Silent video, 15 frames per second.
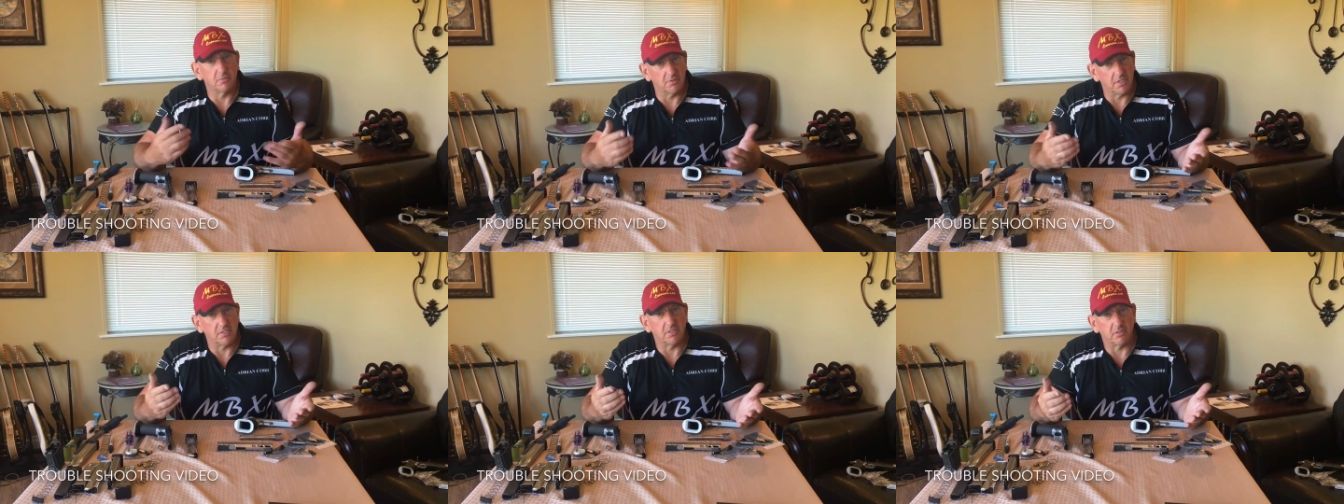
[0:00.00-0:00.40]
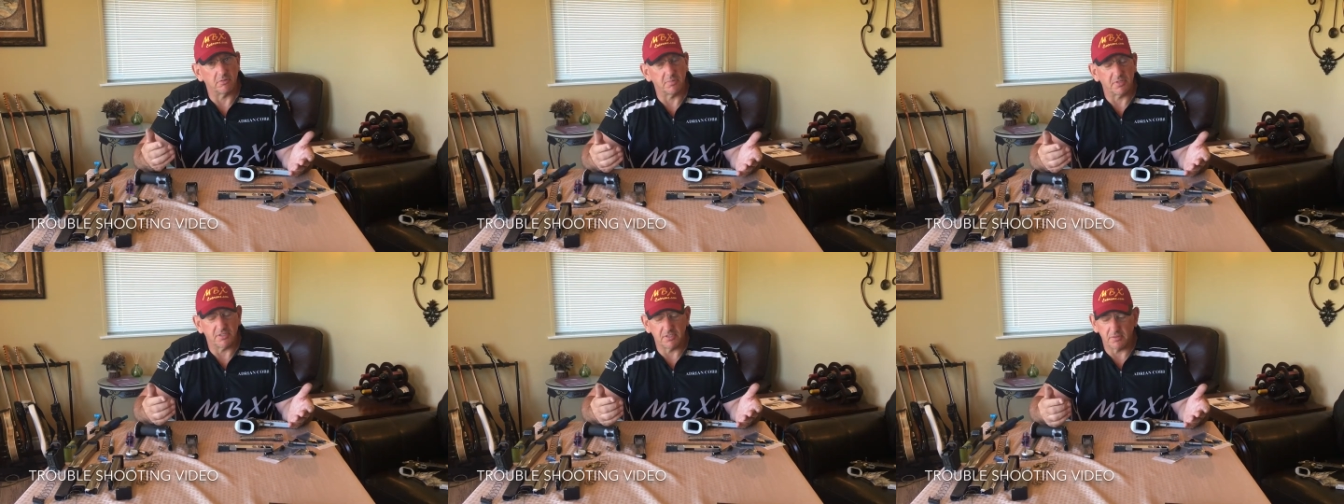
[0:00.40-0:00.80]
needs a little
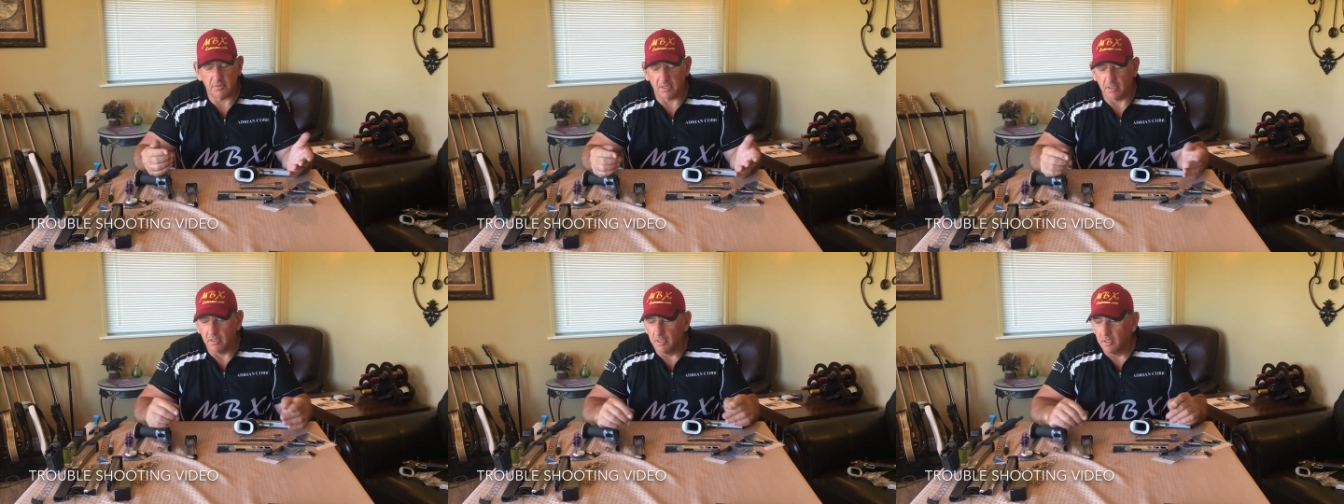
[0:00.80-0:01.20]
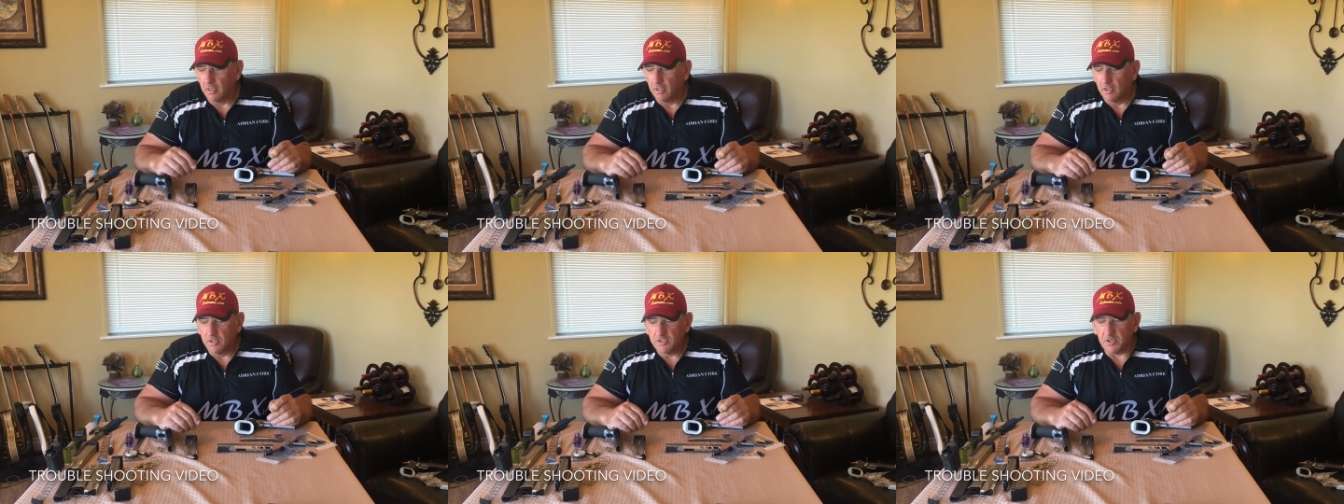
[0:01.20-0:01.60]
bit of tuning.
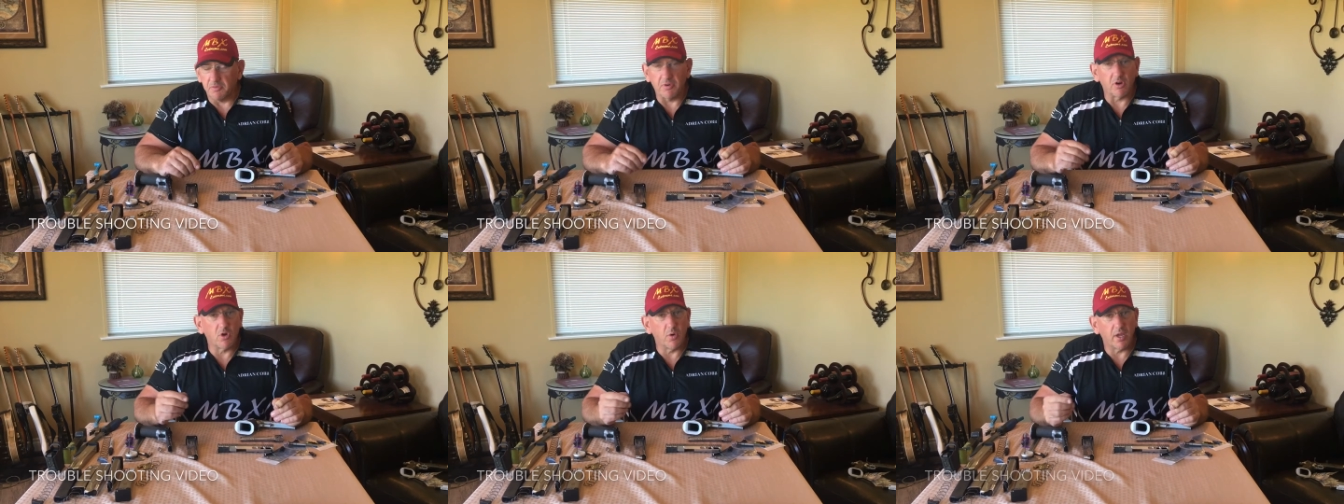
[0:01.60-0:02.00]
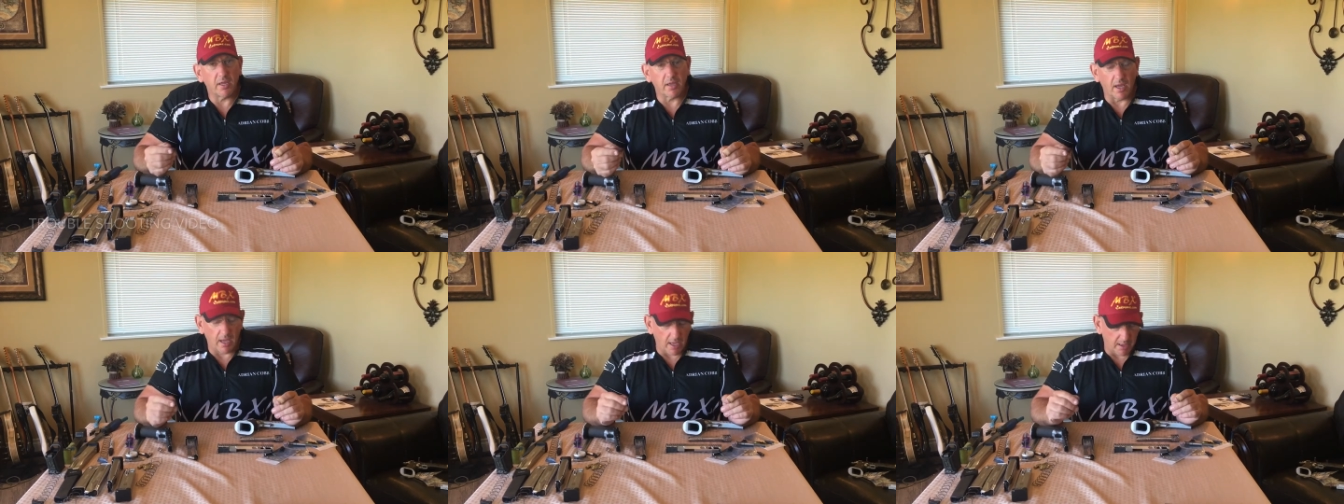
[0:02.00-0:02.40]
So real quick,